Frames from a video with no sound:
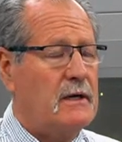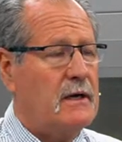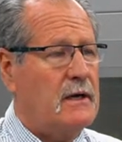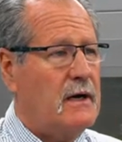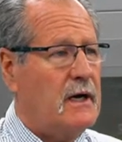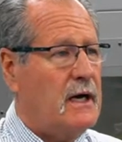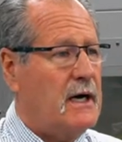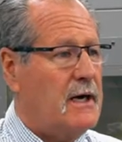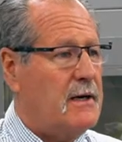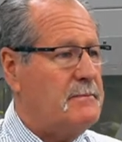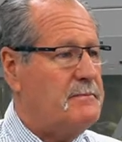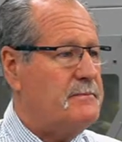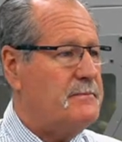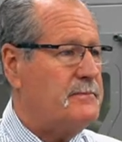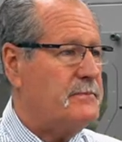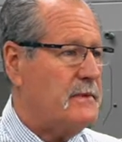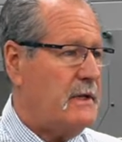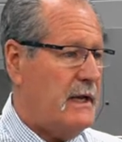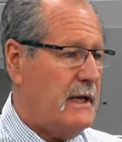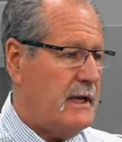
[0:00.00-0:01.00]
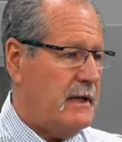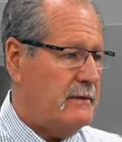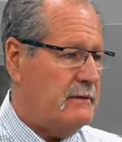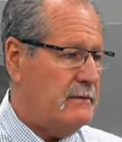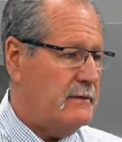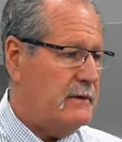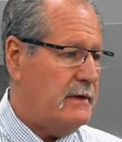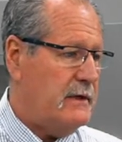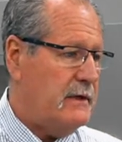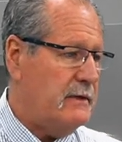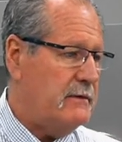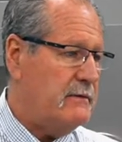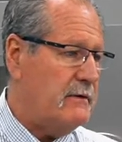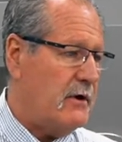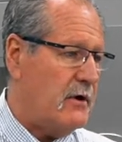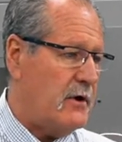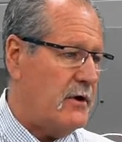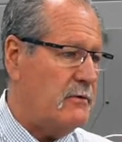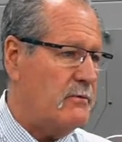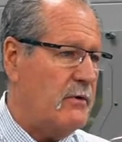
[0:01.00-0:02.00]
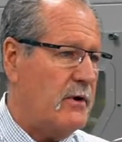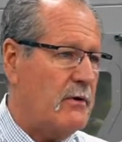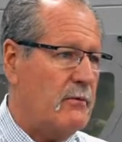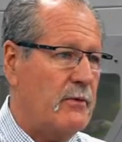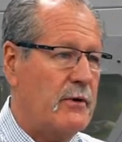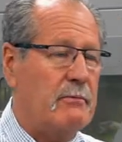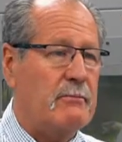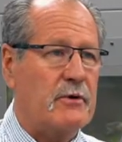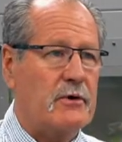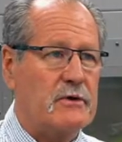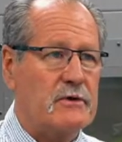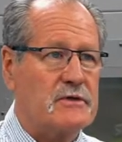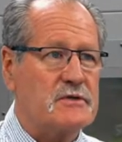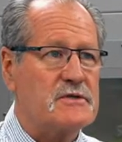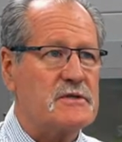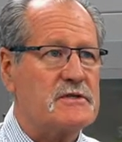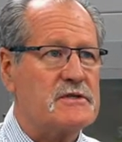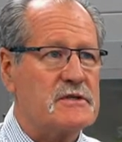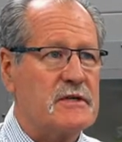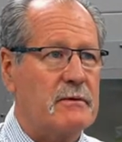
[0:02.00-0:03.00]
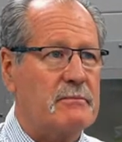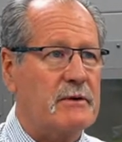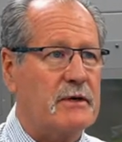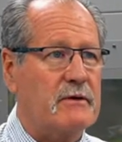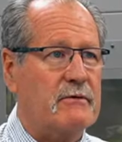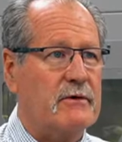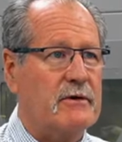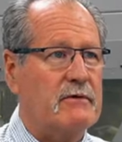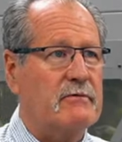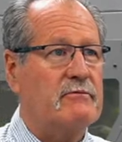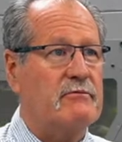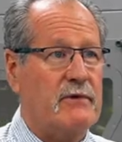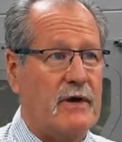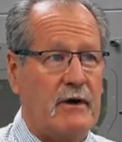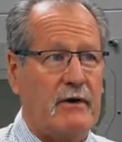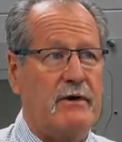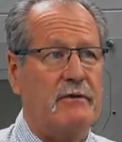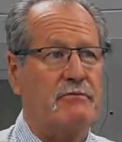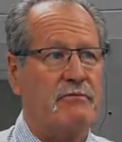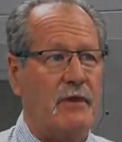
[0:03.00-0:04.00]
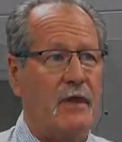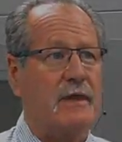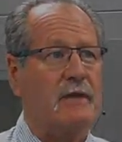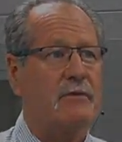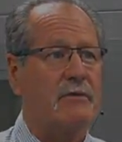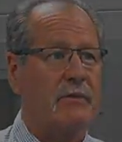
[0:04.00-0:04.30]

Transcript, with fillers: Um, and the, the hardware we produce is typically very flight